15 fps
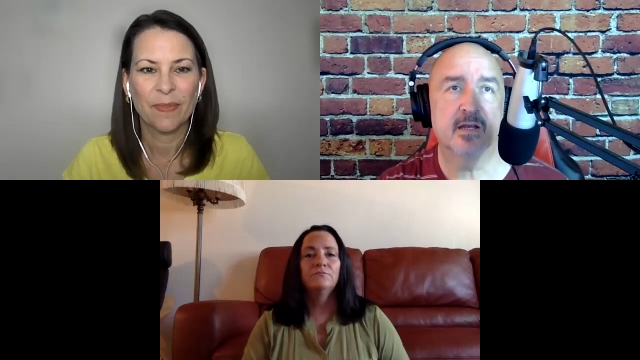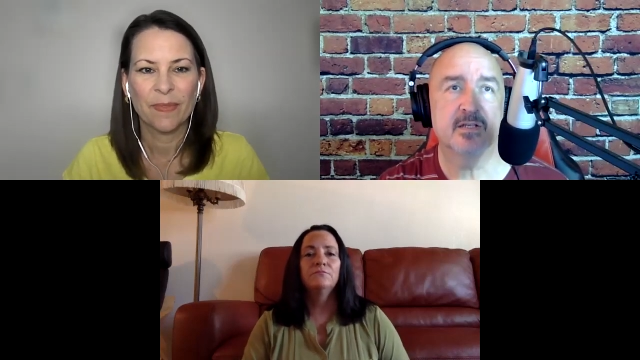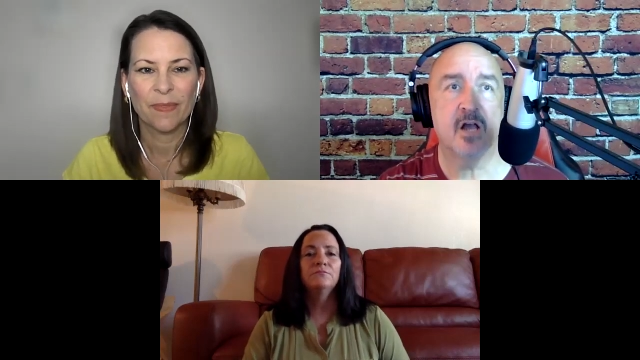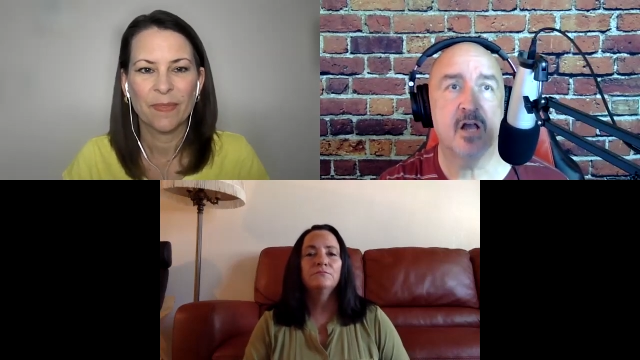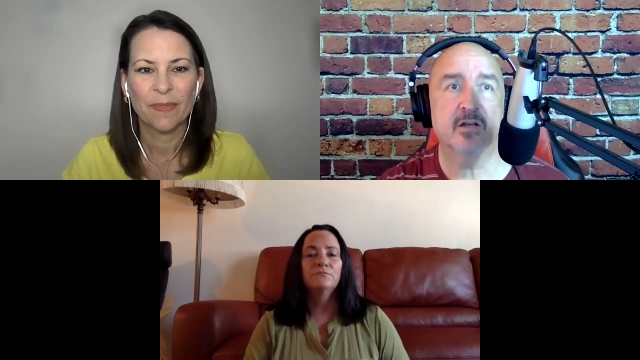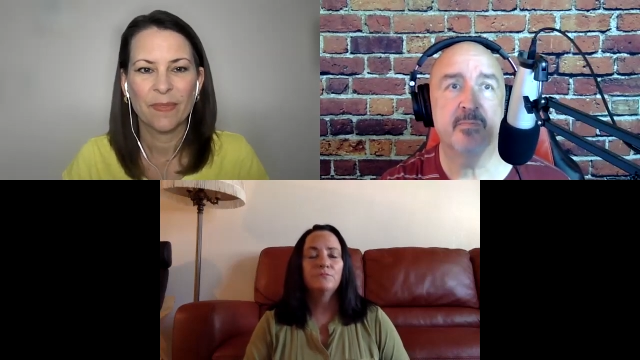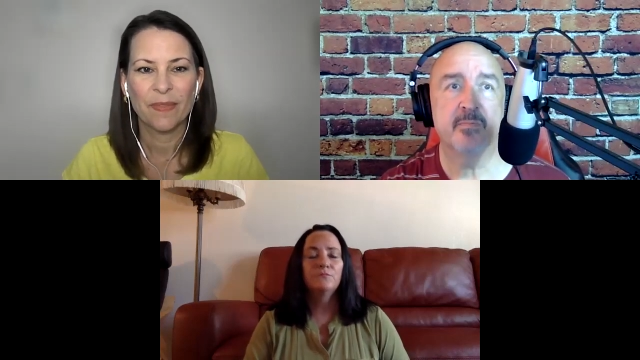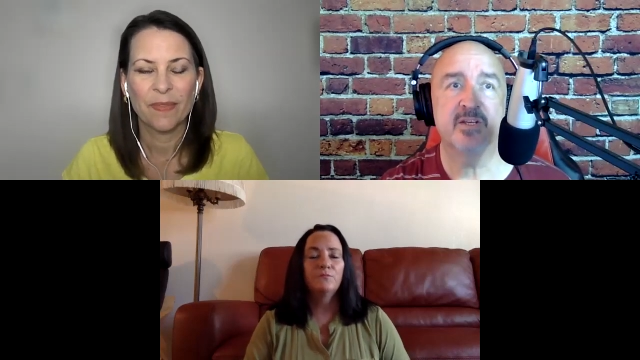
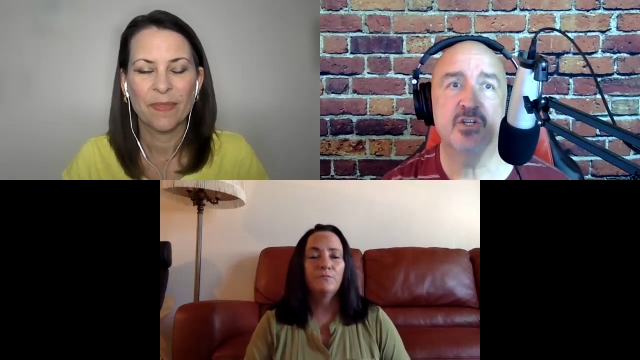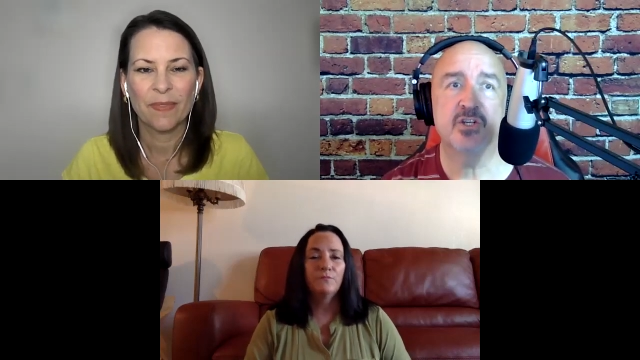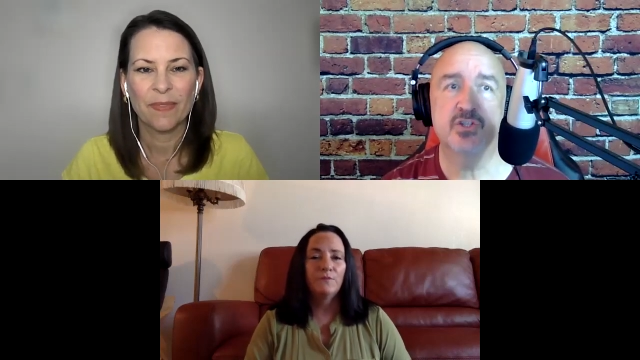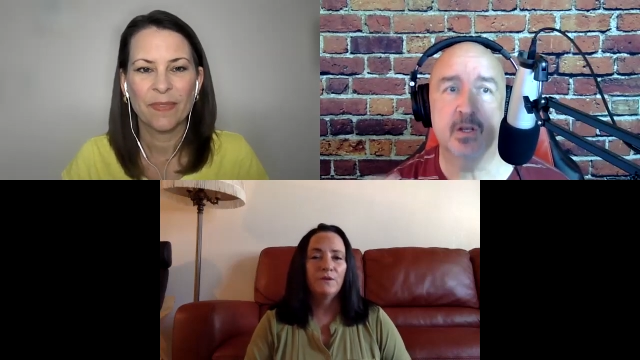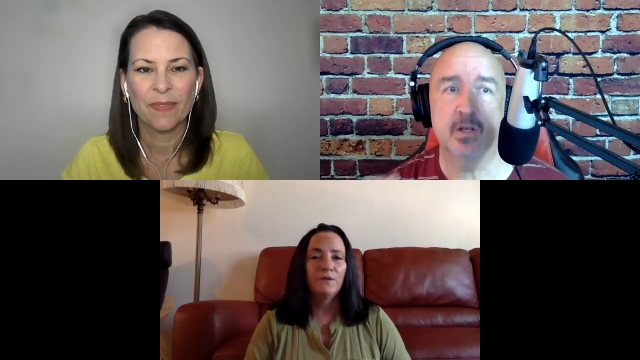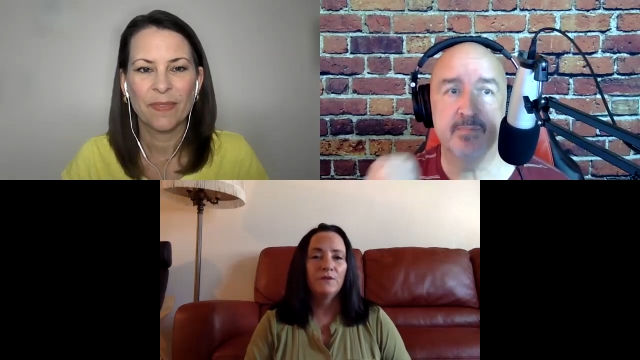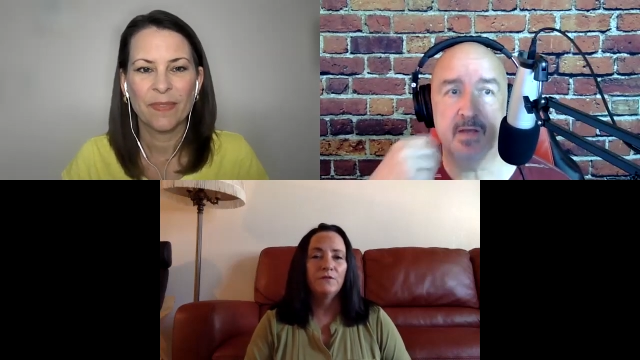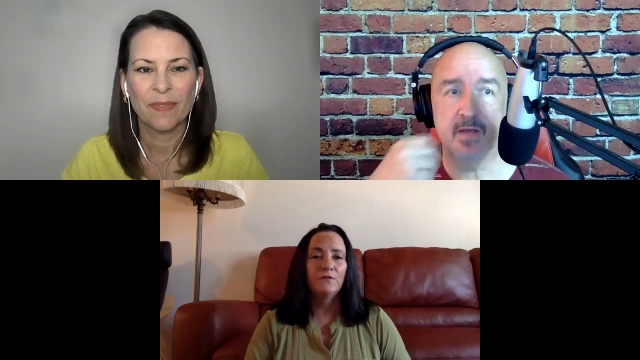Speaker 1: Tonga mission
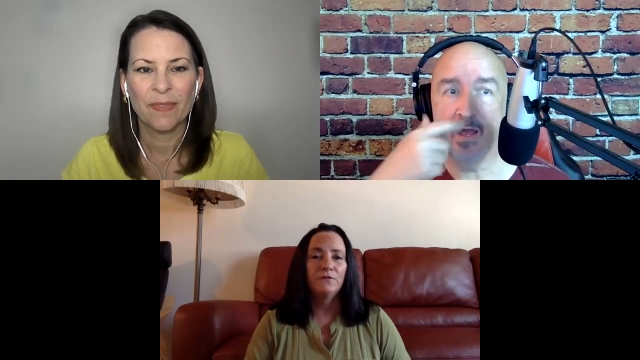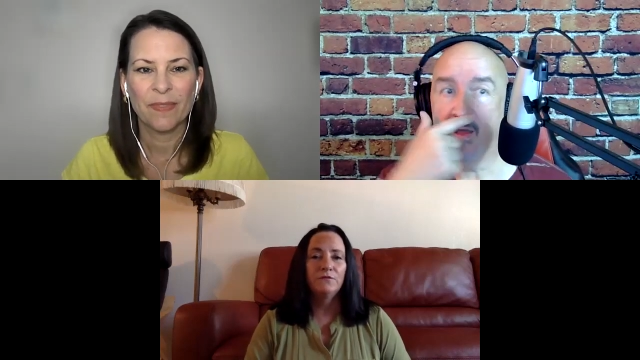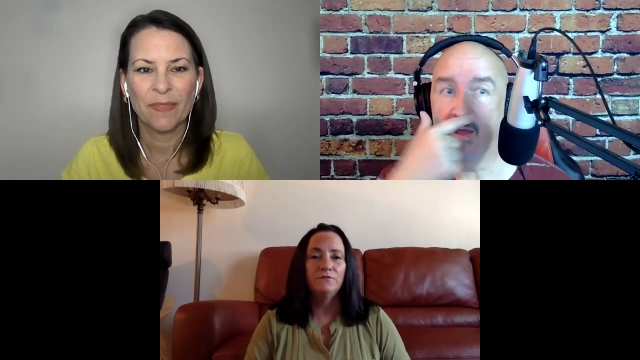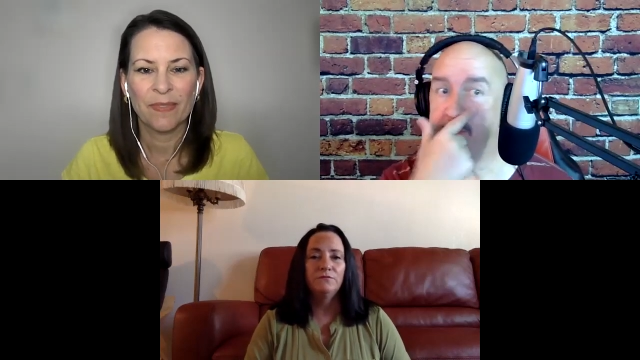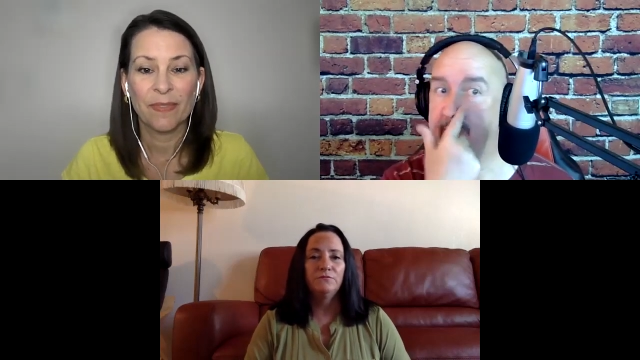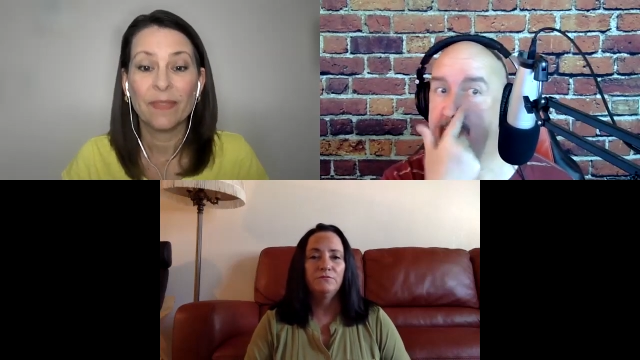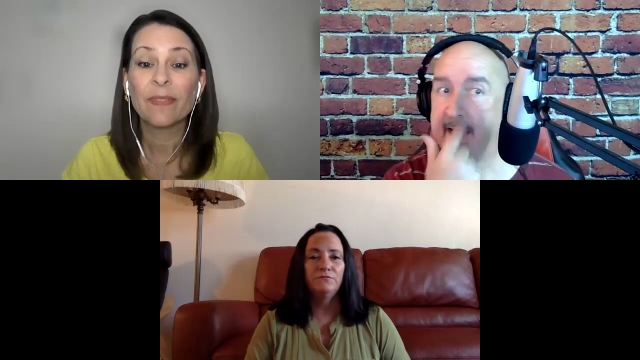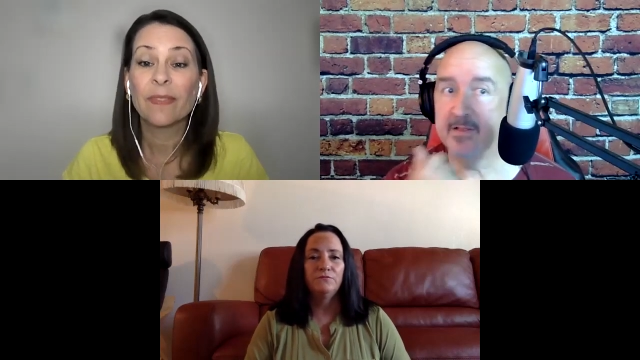trip.
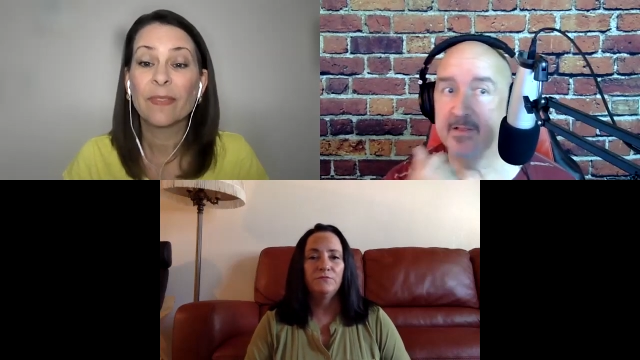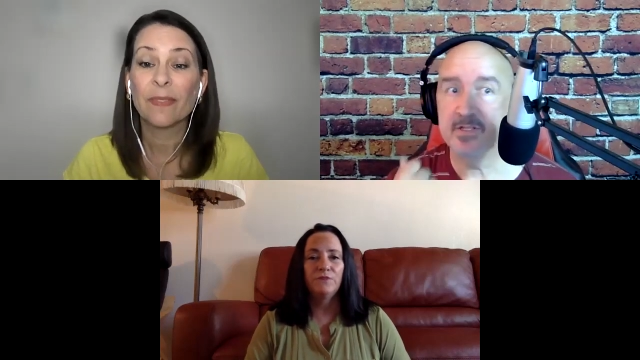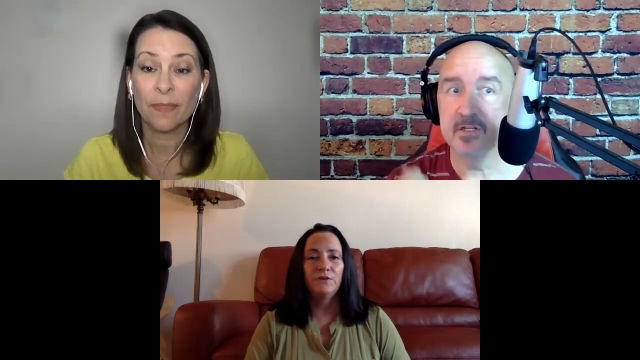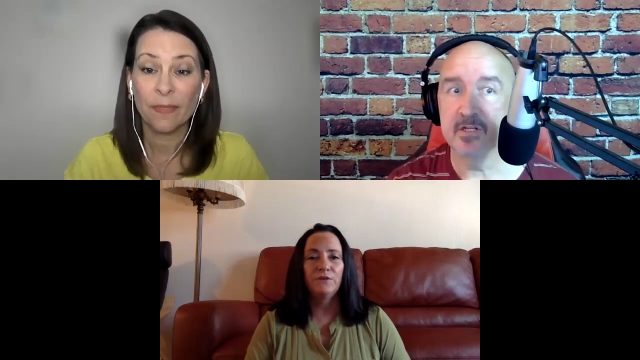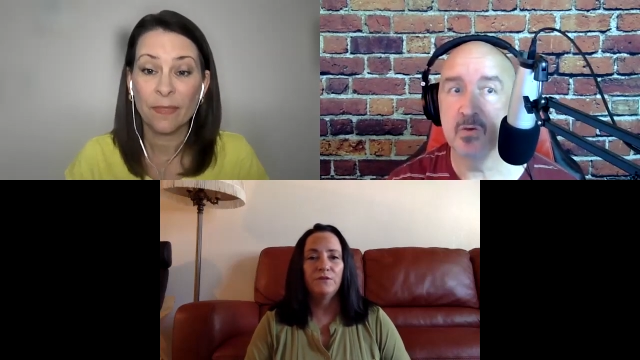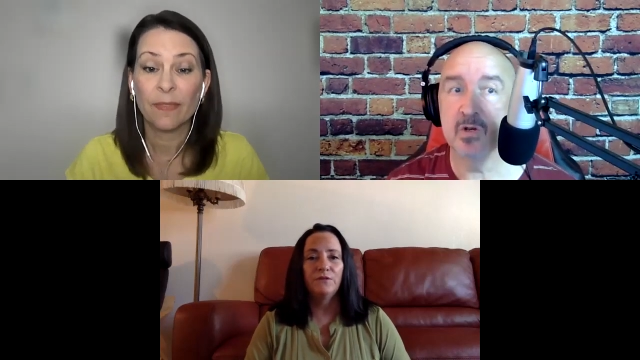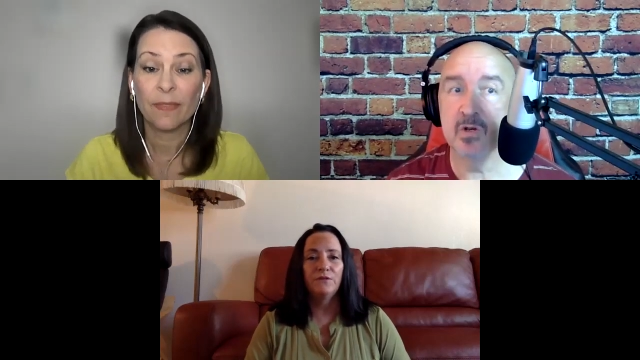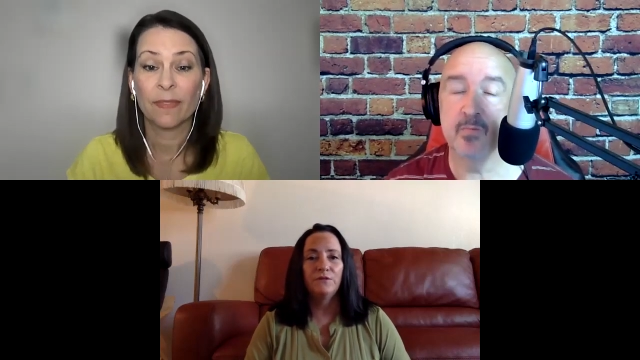Um, Allison, do you want to